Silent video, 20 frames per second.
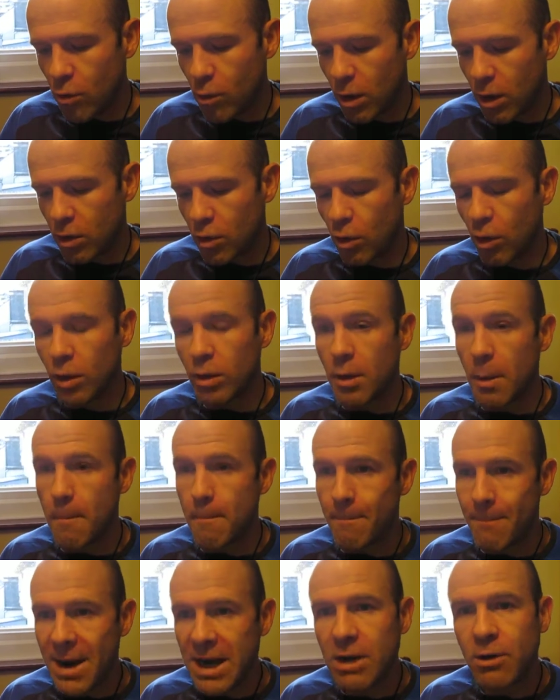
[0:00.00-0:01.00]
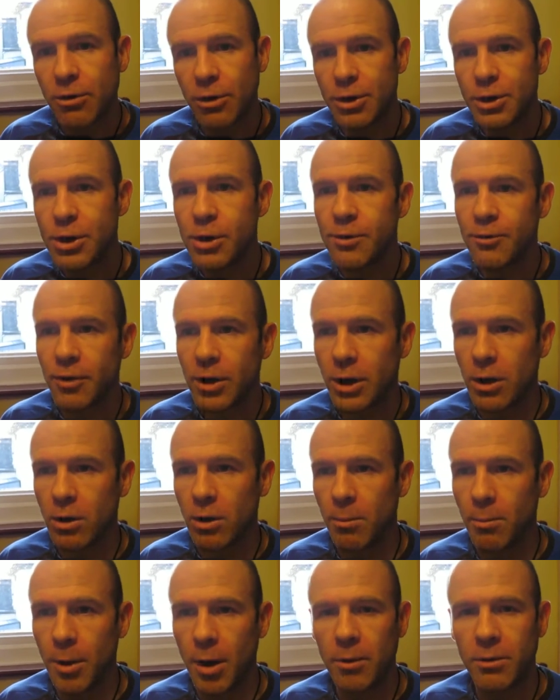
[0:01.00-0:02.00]
what are called micronutrient
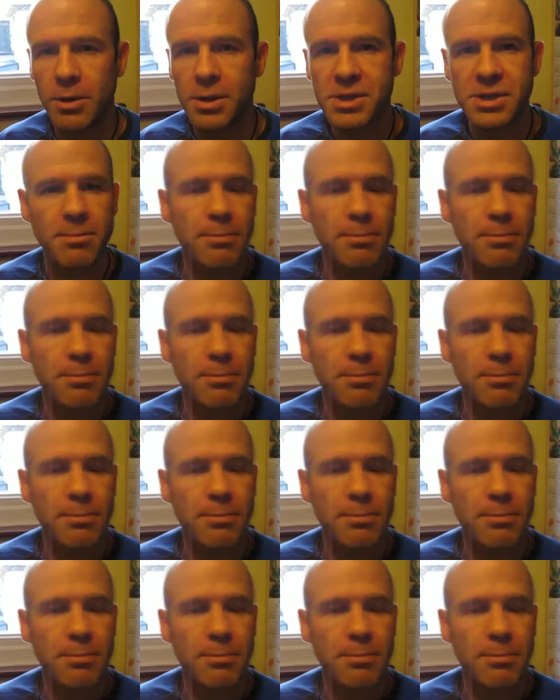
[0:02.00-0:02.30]
components,